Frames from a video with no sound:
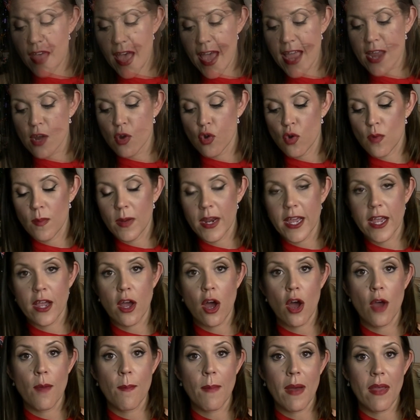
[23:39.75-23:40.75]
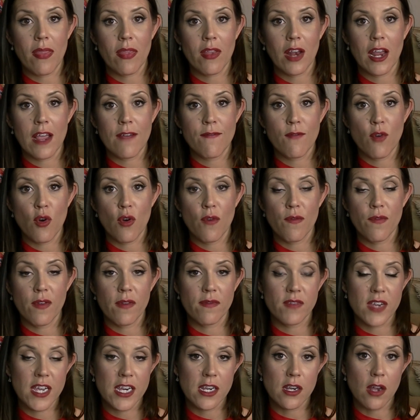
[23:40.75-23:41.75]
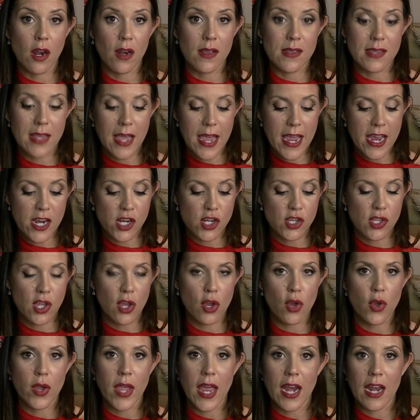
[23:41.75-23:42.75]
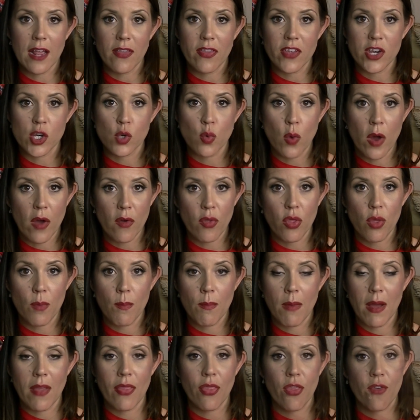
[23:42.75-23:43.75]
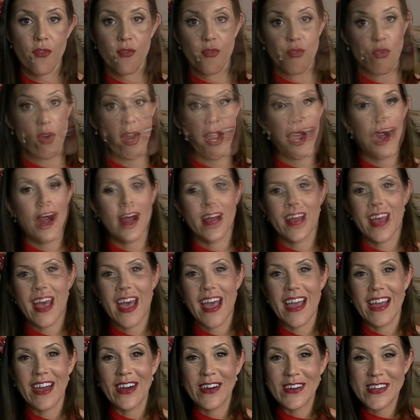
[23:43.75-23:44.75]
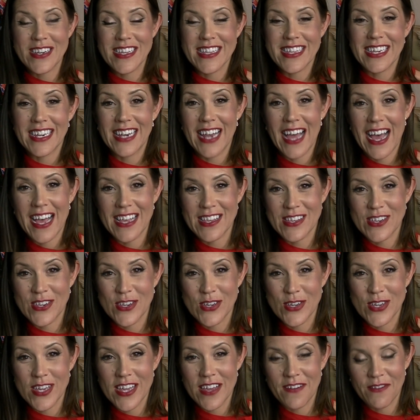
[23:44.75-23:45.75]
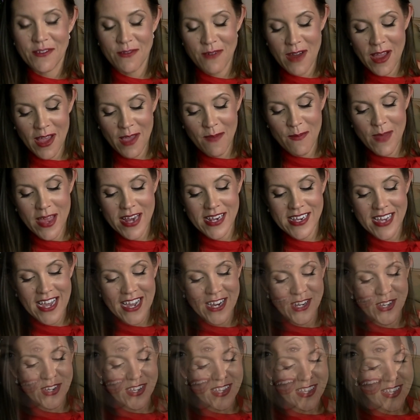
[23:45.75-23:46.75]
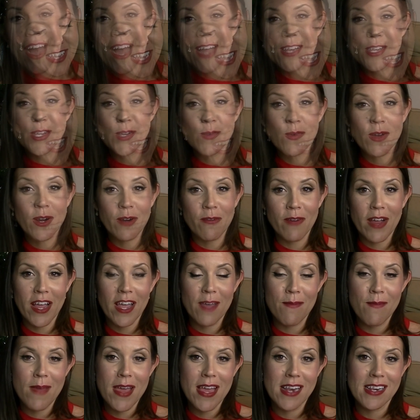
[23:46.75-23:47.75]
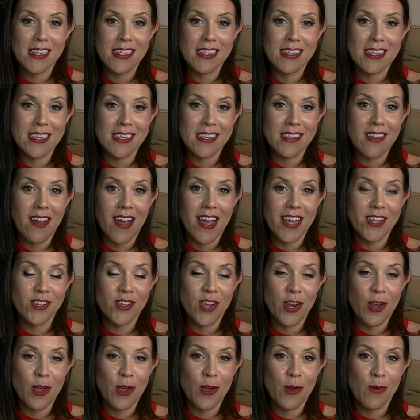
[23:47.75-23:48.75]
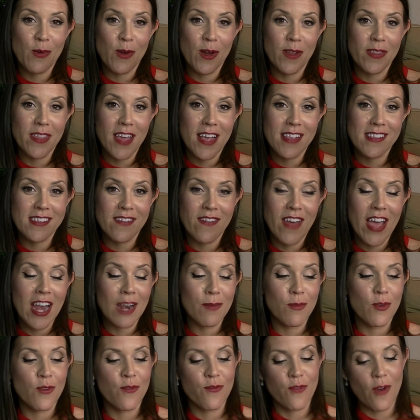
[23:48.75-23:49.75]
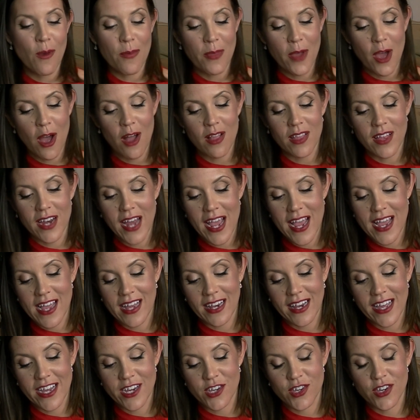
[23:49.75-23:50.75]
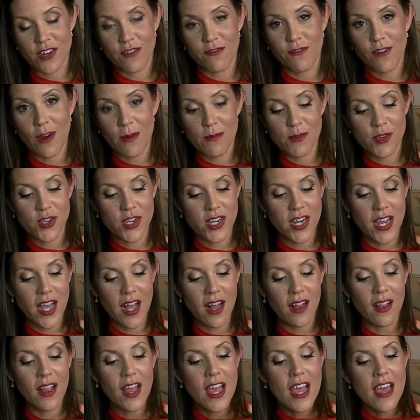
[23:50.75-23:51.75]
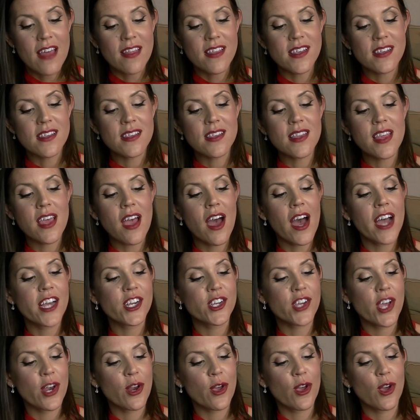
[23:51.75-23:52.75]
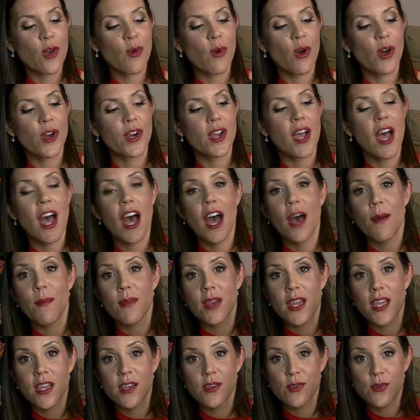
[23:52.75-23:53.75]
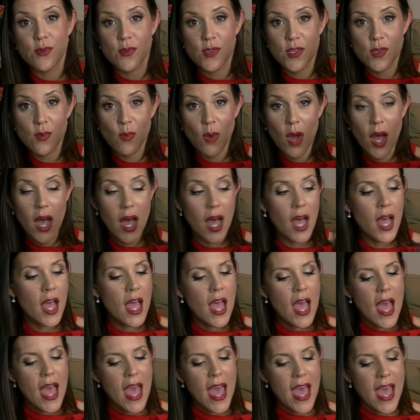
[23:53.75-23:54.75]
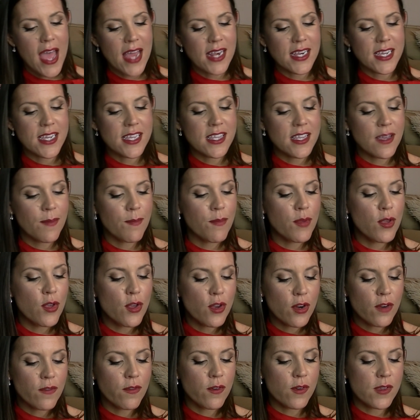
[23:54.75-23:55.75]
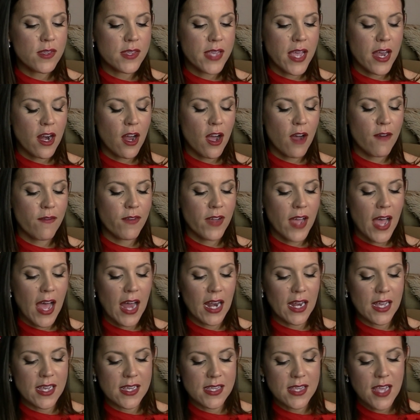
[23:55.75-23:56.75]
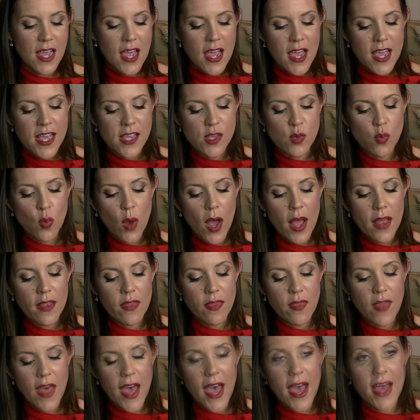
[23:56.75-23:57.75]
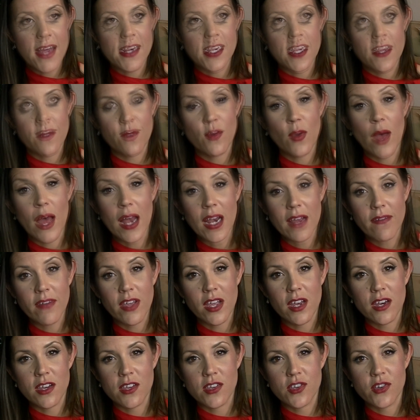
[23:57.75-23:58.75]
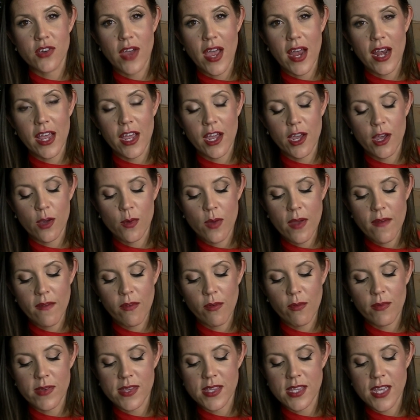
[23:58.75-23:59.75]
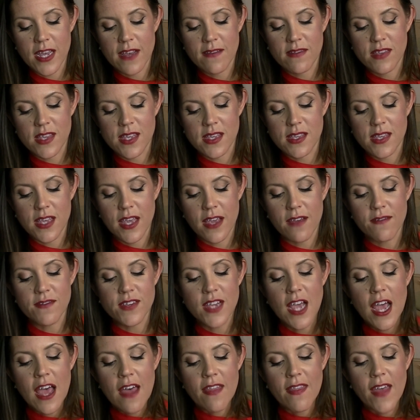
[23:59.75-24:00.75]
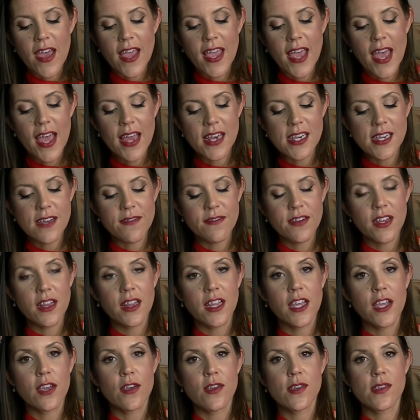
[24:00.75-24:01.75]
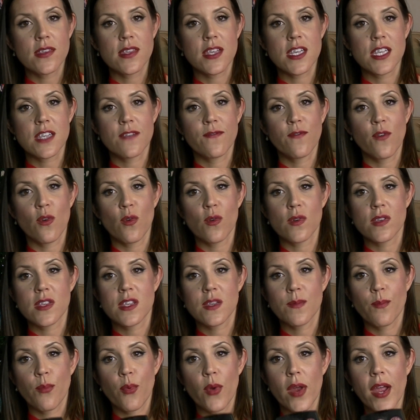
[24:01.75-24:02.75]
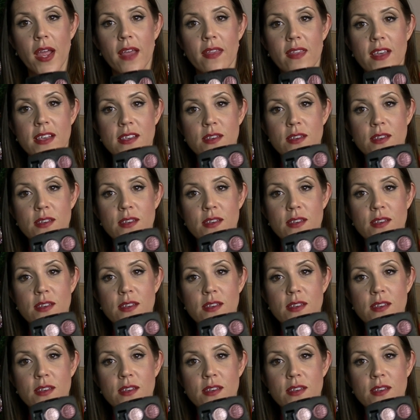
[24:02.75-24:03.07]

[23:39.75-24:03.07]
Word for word: They normally go monthly for $15 each, so you're getting the 12th month free. Okay, on to the last two gift recommendations. I do want to recommend this eyeshadow quad that's available from the holiday collection from Chanel. This is the eyeshadow quad Harmony du Soir, and it's a beautiful set of colors. It's one that if you are living in Australia, whoever receives this gift, they can definitely use this for spring.